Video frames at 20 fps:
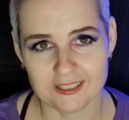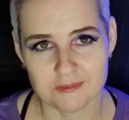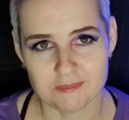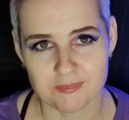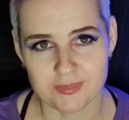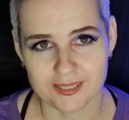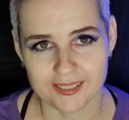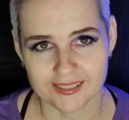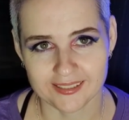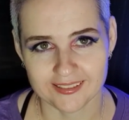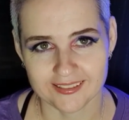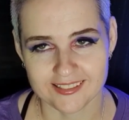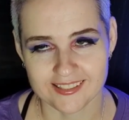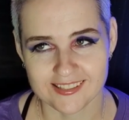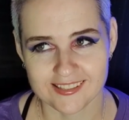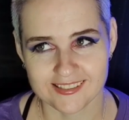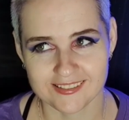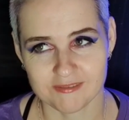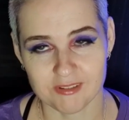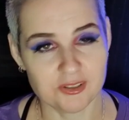
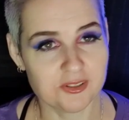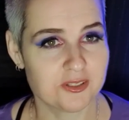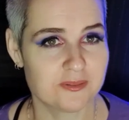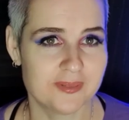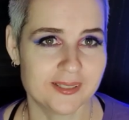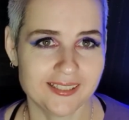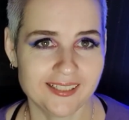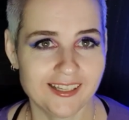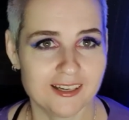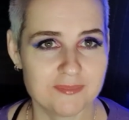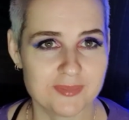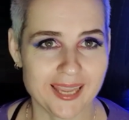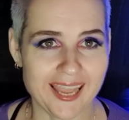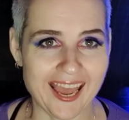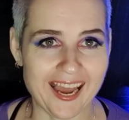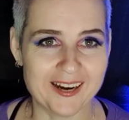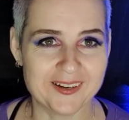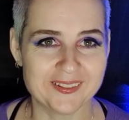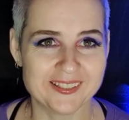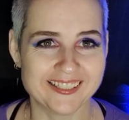because ultimately I'm a
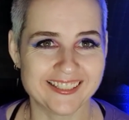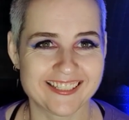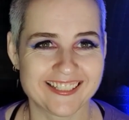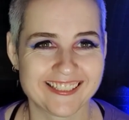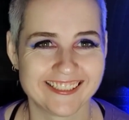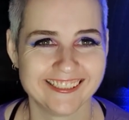coward.